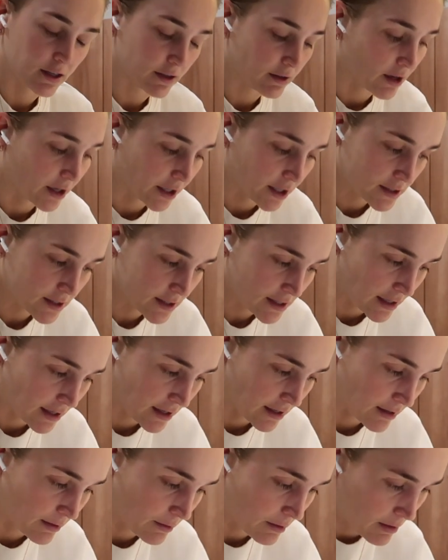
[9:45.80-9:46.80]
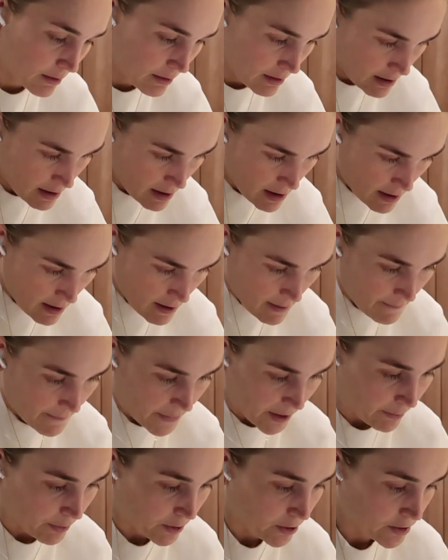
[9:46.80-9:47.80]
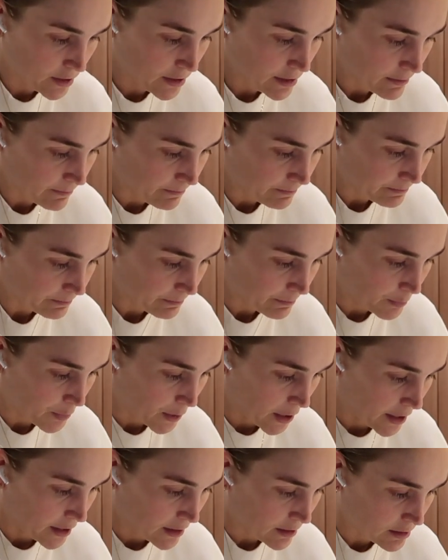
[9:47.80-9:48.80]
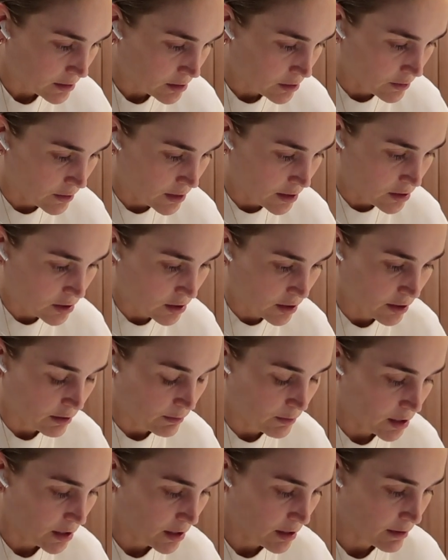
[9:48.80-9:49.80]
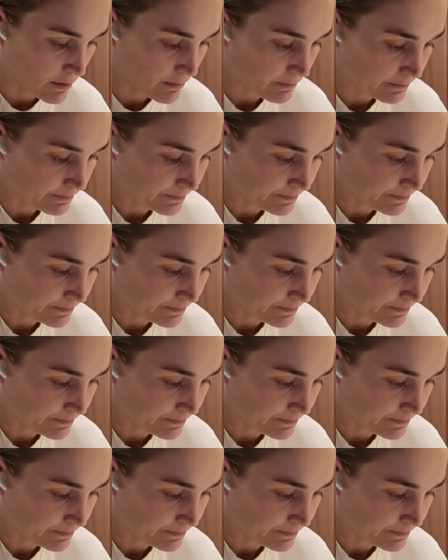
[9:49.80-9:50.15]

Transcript: onions and peppers. But so these are gonna be,